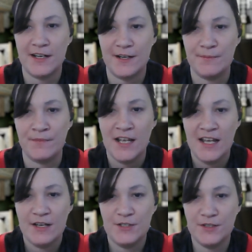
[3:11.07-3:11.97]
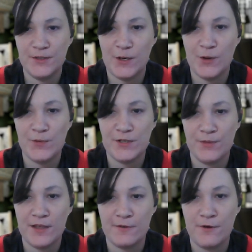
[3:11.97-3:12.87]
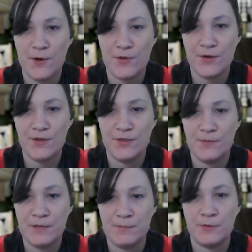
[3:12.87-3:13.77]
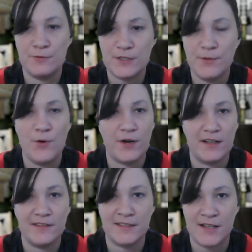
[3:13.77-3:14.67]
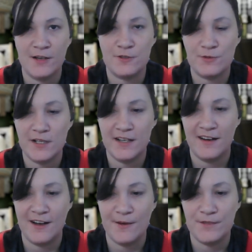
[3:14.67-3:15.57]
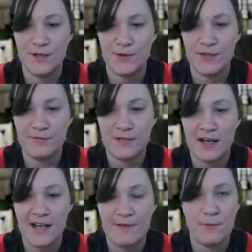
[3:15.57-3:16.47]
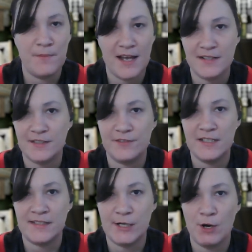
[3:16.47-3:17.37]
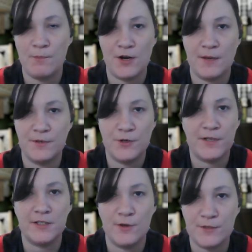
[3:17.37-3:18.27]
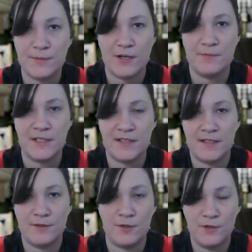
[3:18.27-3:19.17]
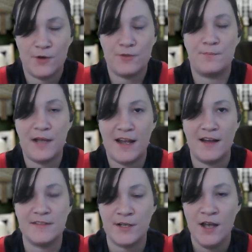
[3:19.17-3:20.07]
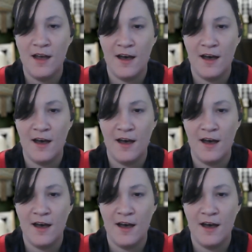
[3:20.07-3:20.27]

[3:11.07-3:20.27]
When you think of all the people who smoke in this country, they've got to have a massive e-cigarette market, but nobody knows about it because they're banned.